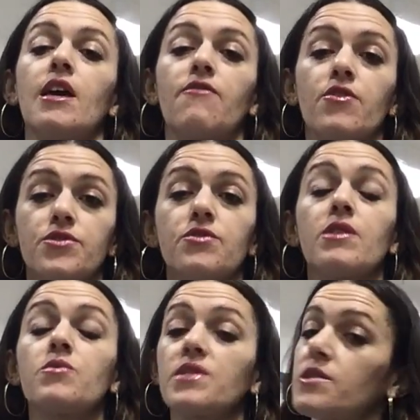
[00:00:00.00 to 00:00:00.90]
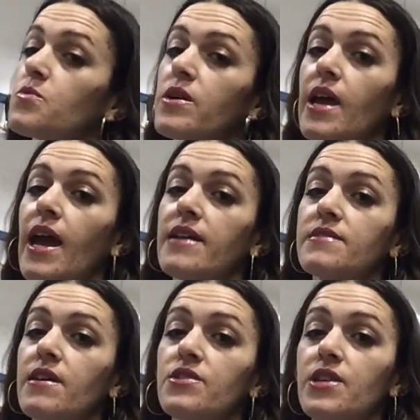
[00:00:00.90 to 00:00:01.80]
if our student doesn't want a
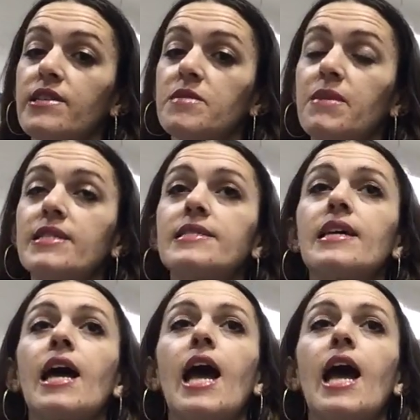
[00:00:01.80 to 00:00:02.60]
hands-on adjustment.